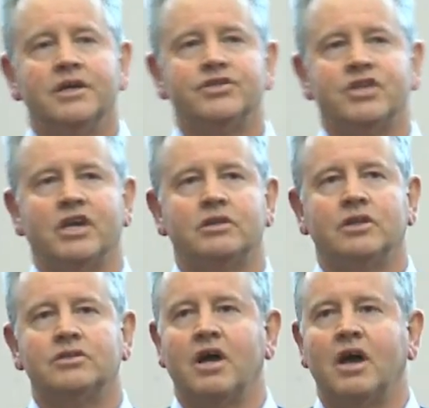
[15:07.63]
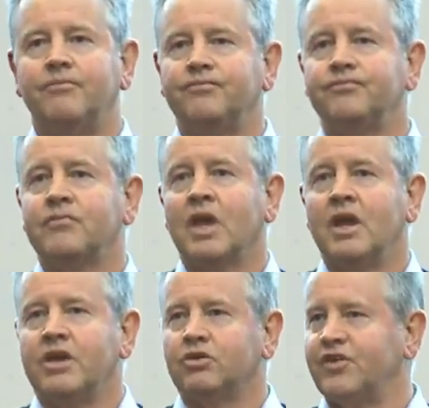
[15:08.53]
He said that
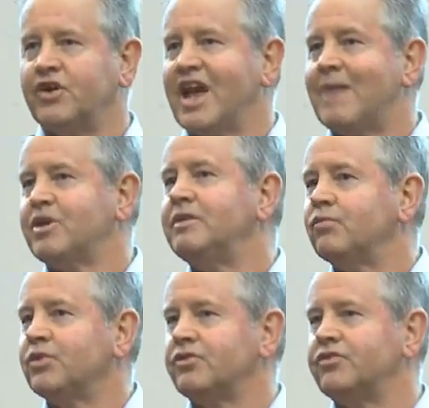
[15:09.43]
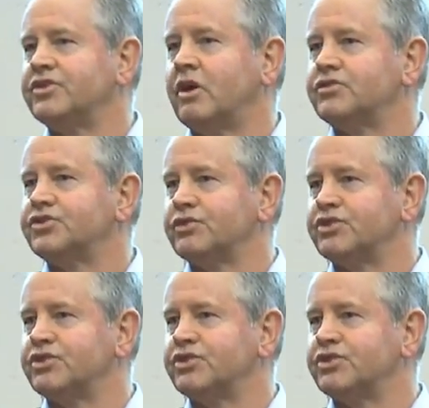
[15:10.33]
He was very happy with the results.